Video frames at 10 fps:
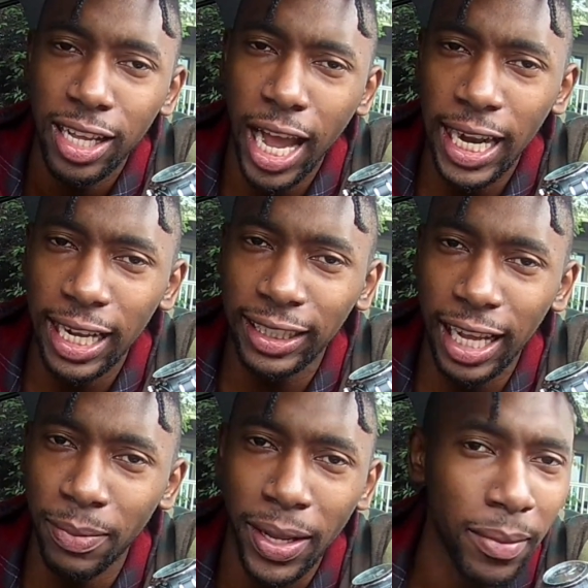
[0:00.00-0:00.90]
You
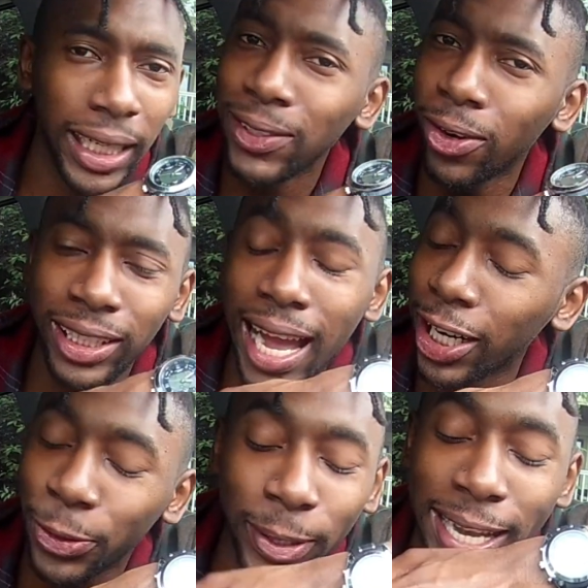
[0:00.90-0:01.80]
understand me? Not even going to
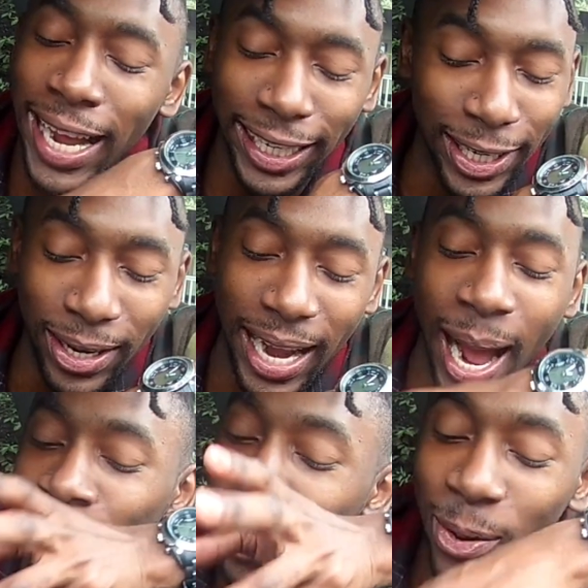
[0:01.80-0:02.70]
talk too long in the
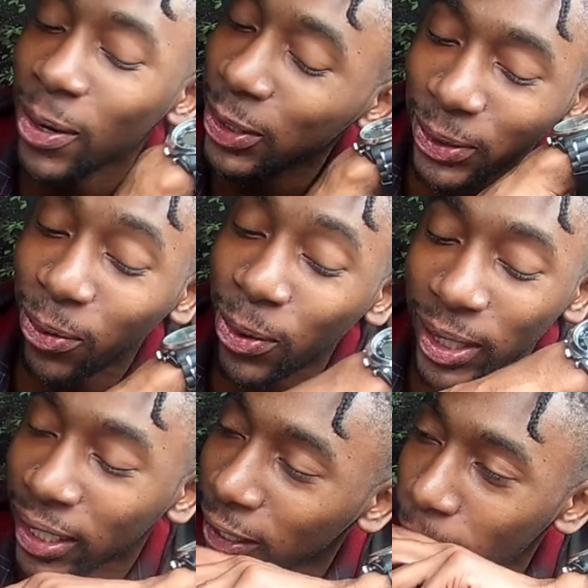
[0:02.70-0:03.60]
dog. Run
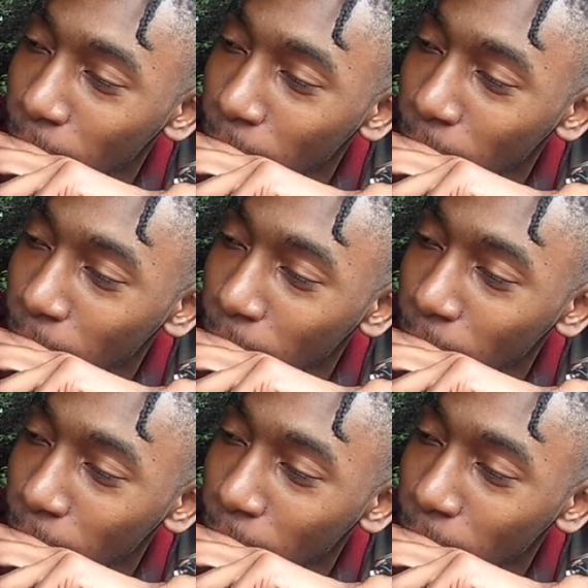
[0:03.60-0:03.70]
tune.